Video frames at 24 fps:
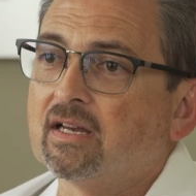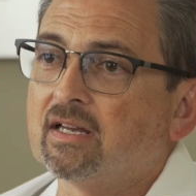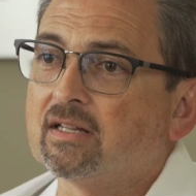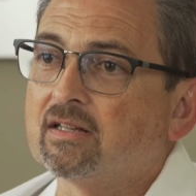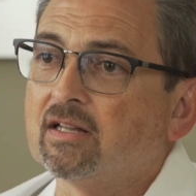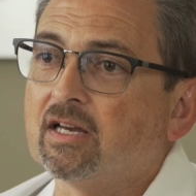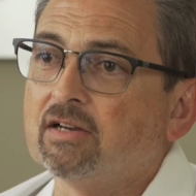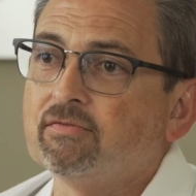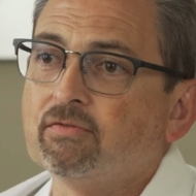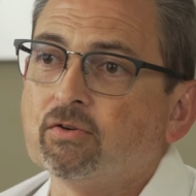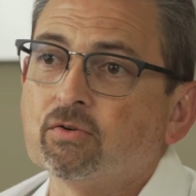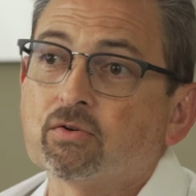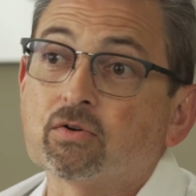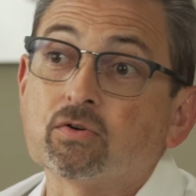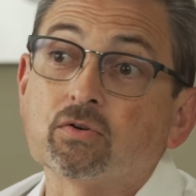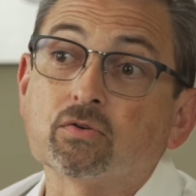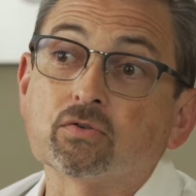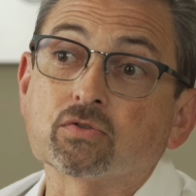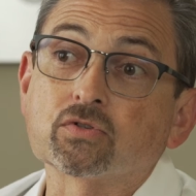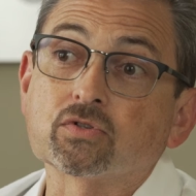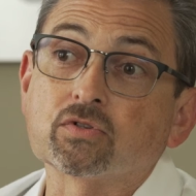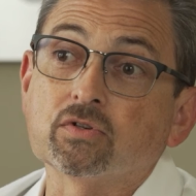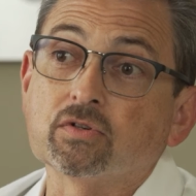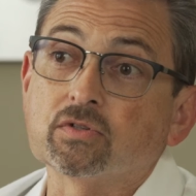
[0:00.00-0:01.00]
At Live Oak Oral
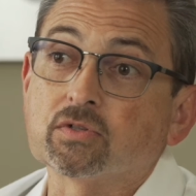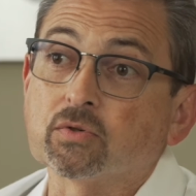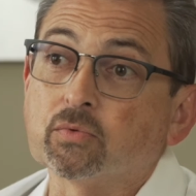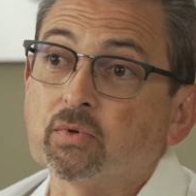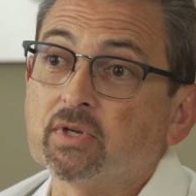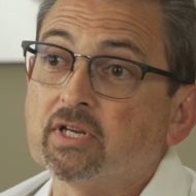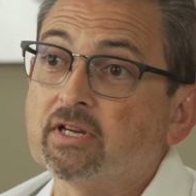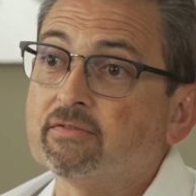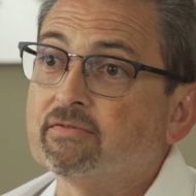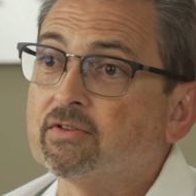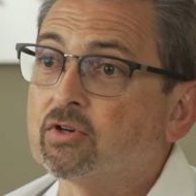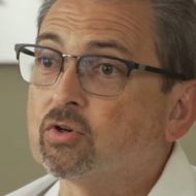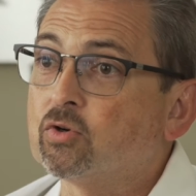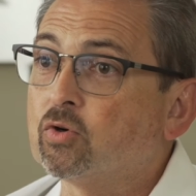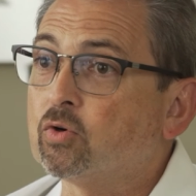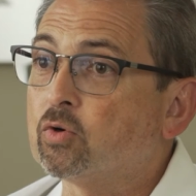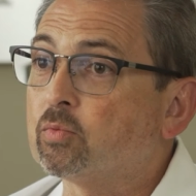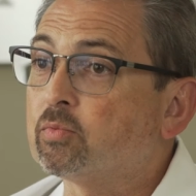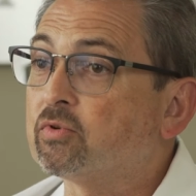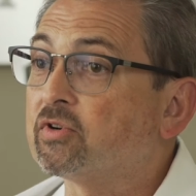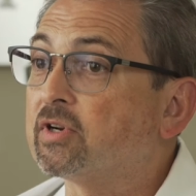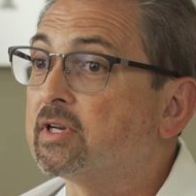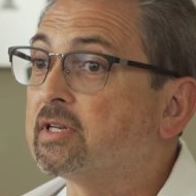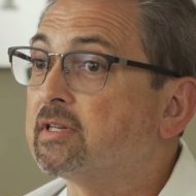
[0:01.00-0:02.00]
Surgery, we have
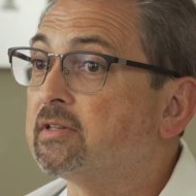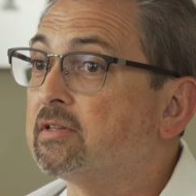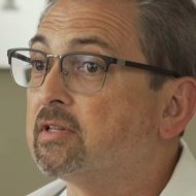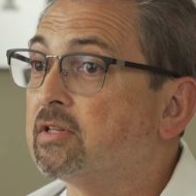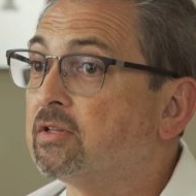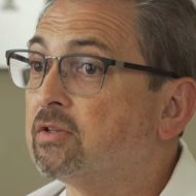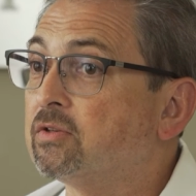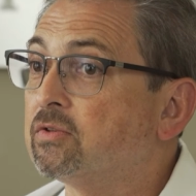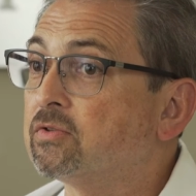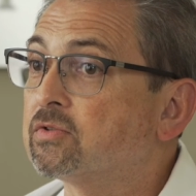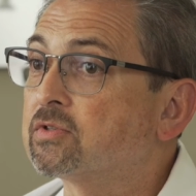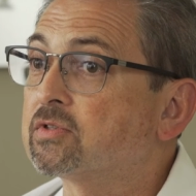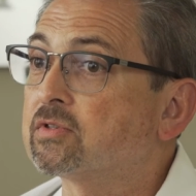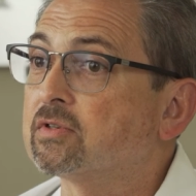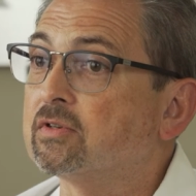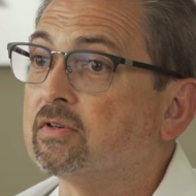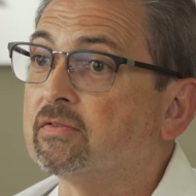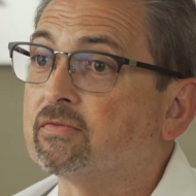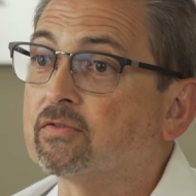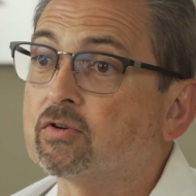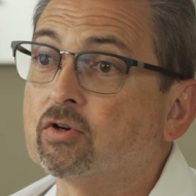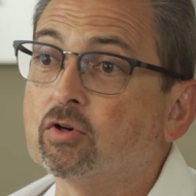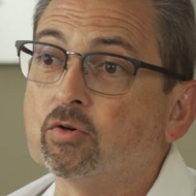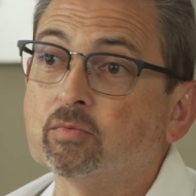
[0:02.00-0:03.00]
incorporated the use
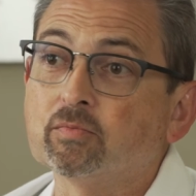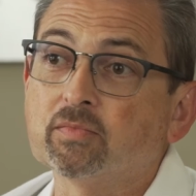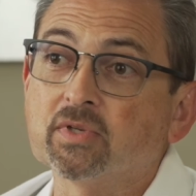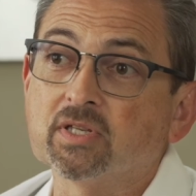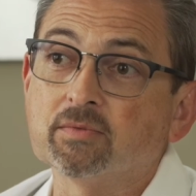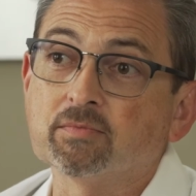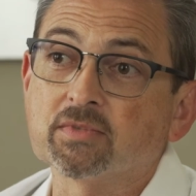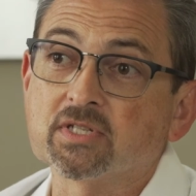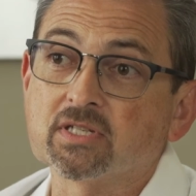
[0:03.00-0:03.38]
of cone beam